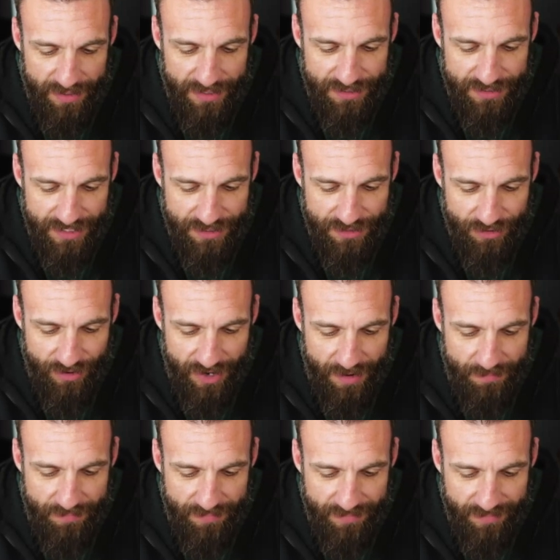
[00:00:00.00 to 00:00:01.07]
just
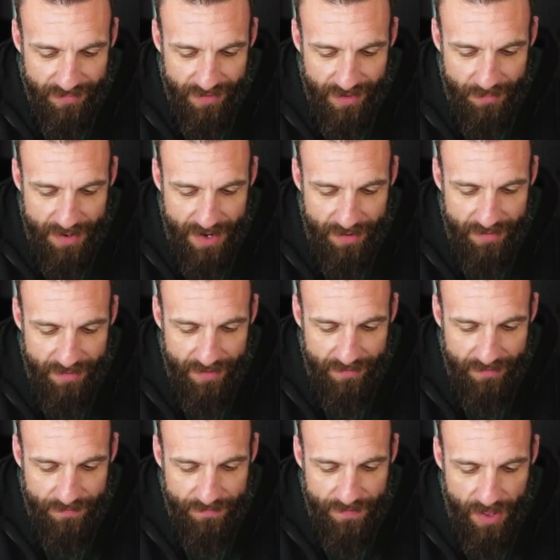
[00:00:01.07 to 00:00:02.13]
Instagram. I mean,
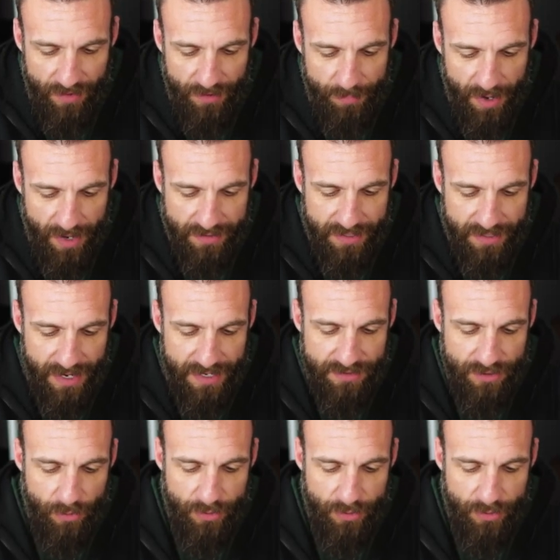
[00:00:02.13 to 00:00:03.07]
I follow the podcast,